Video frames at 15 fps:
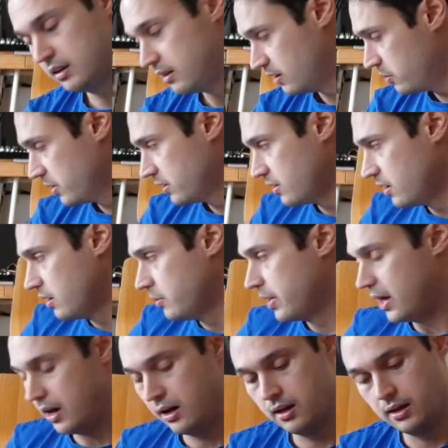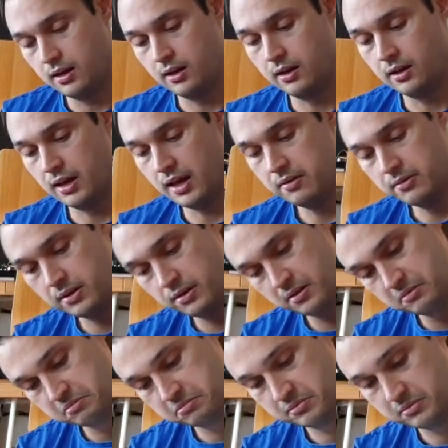this one is a little bit
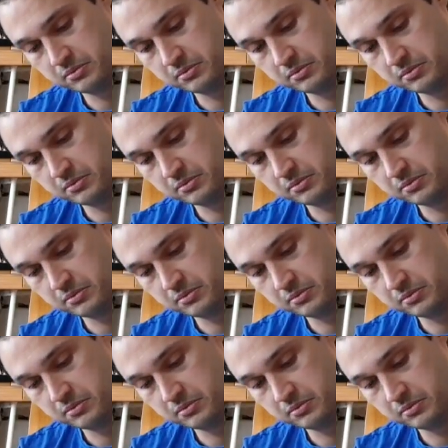heavier.